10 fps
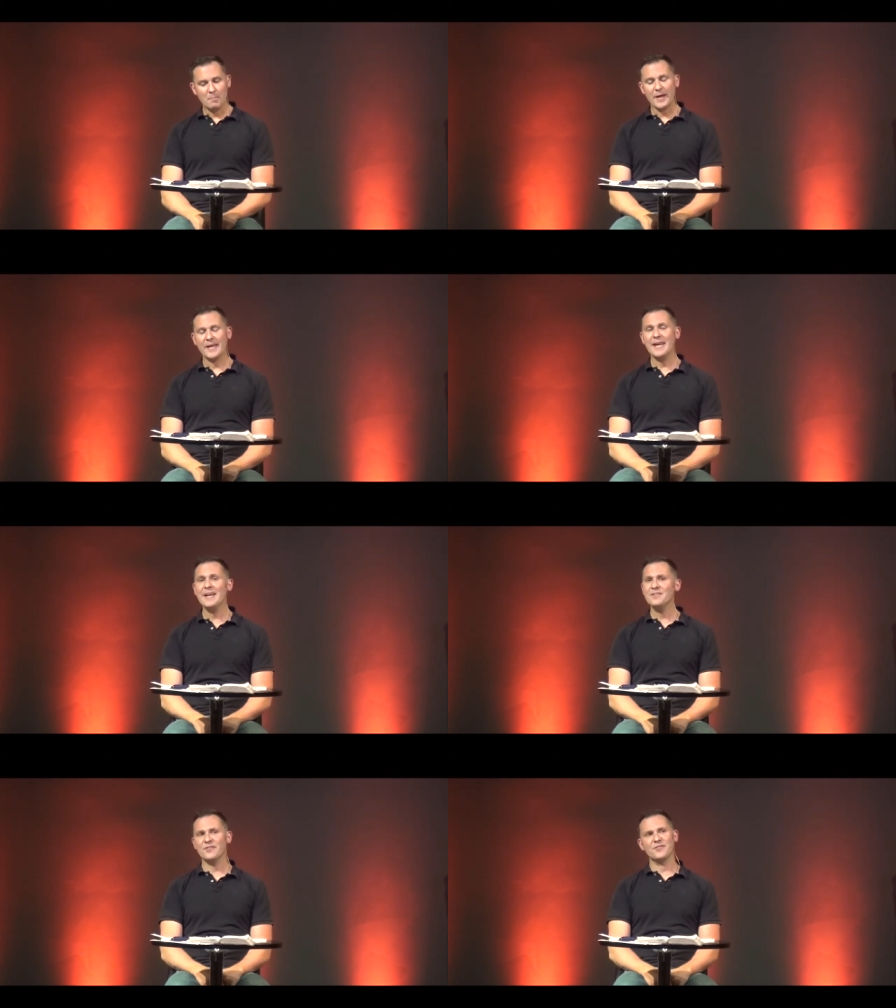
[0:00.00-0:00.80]
but
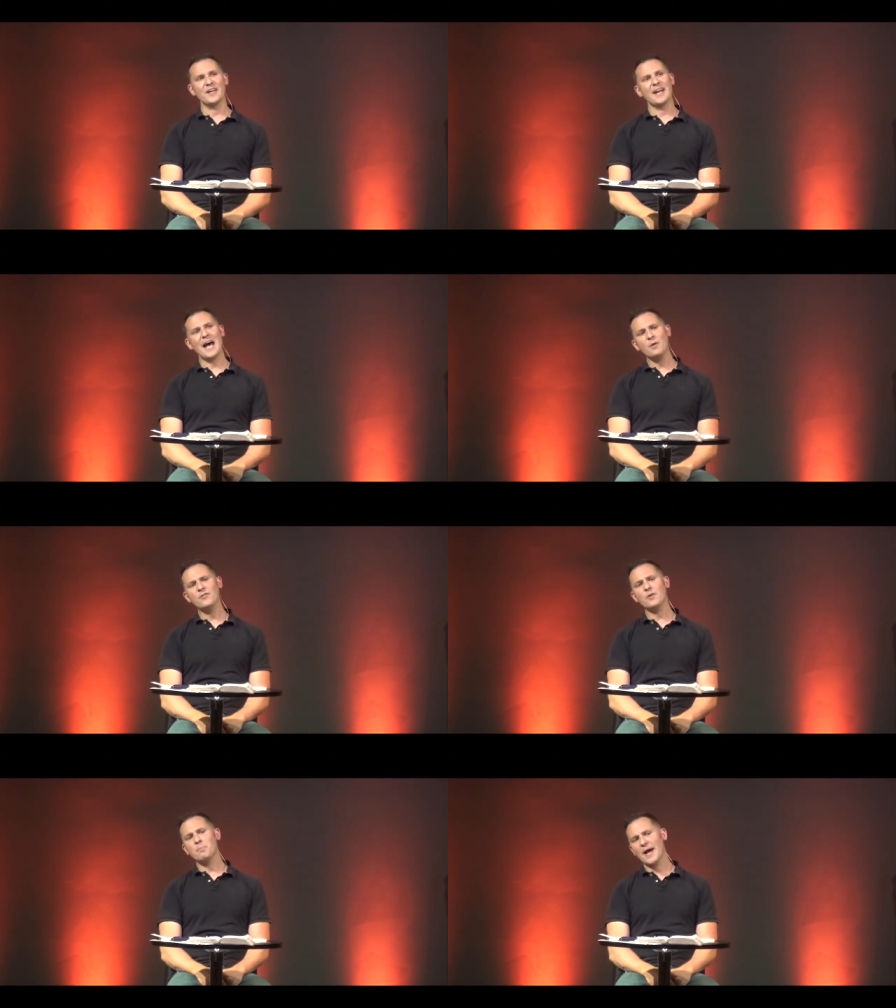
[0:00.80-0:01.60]
he just said, how
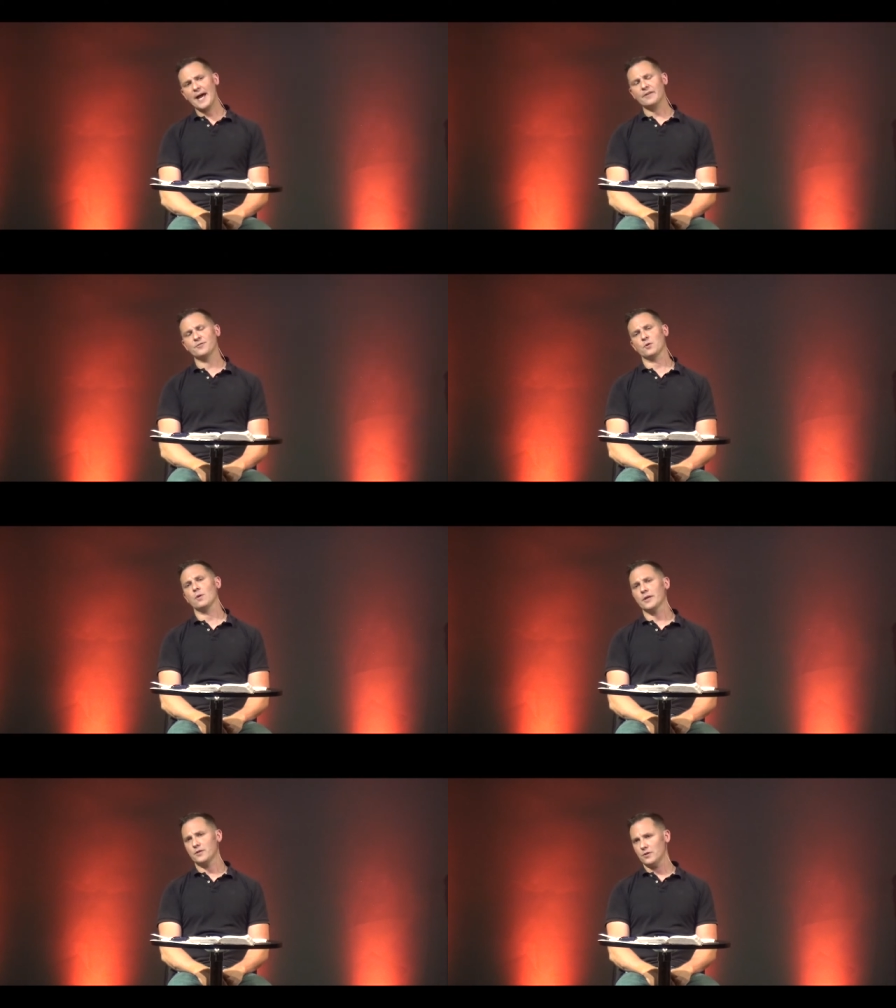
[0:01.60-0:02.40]
does a pastor
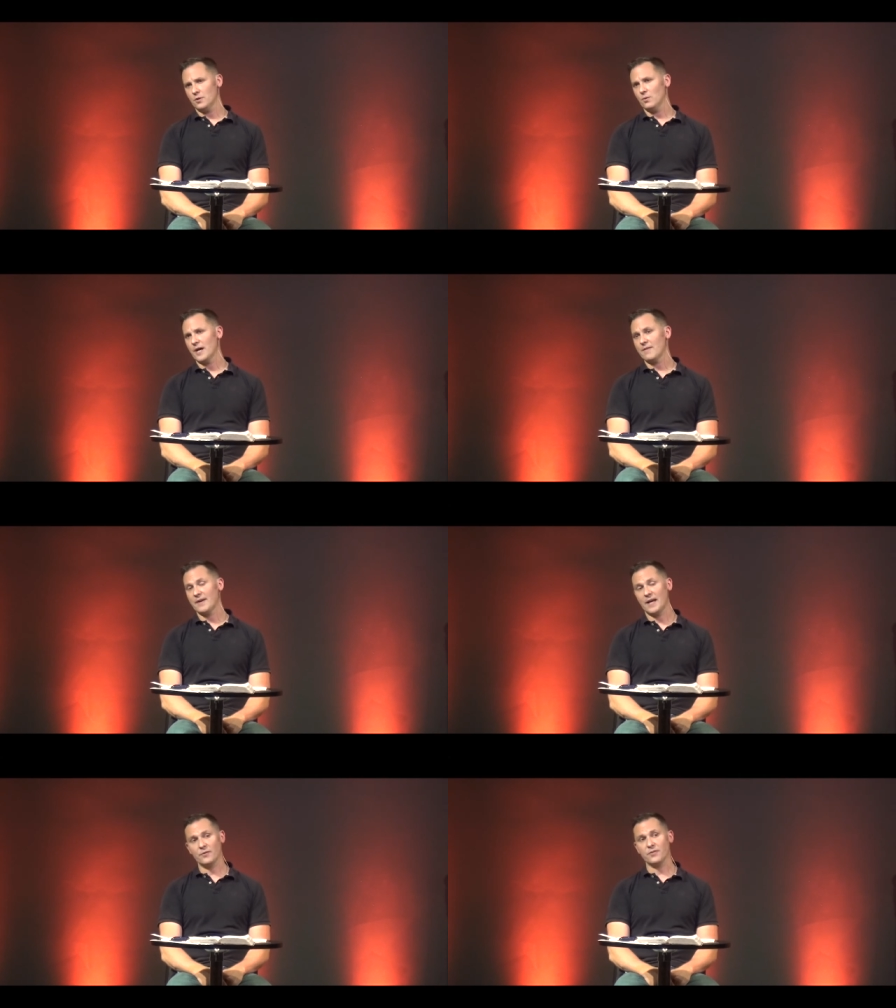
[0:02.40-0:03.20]
like you have
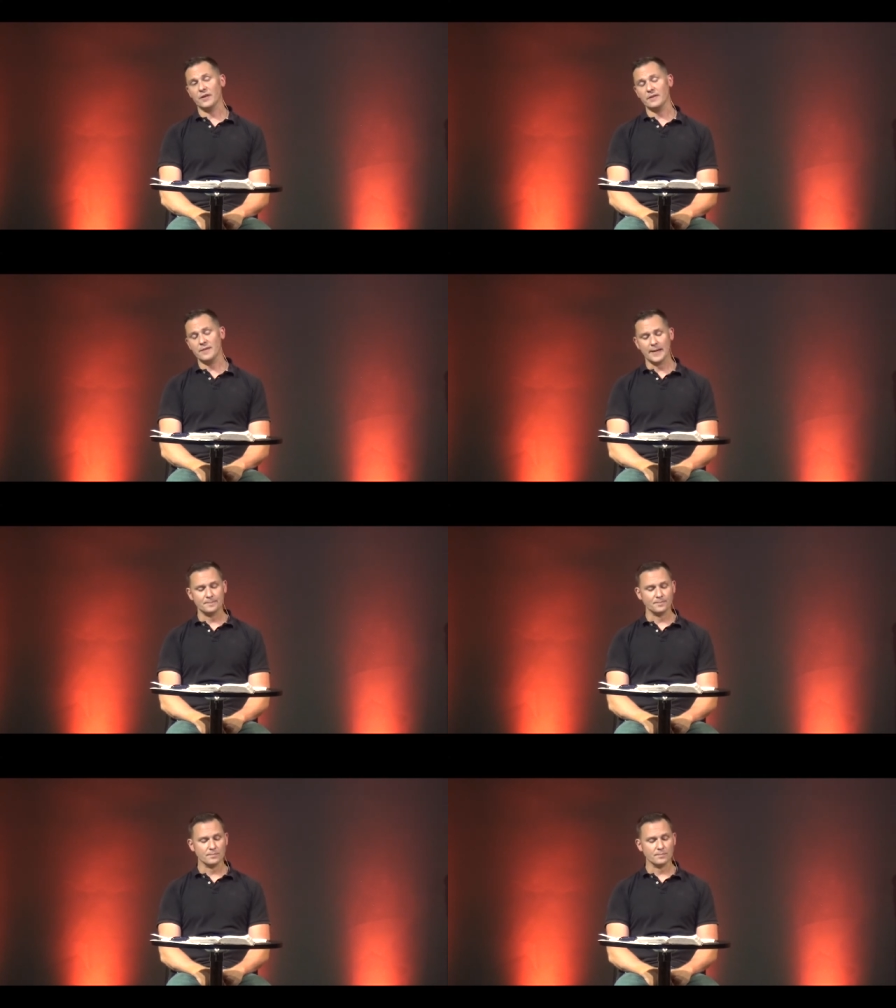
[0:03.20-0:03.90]
a house like that?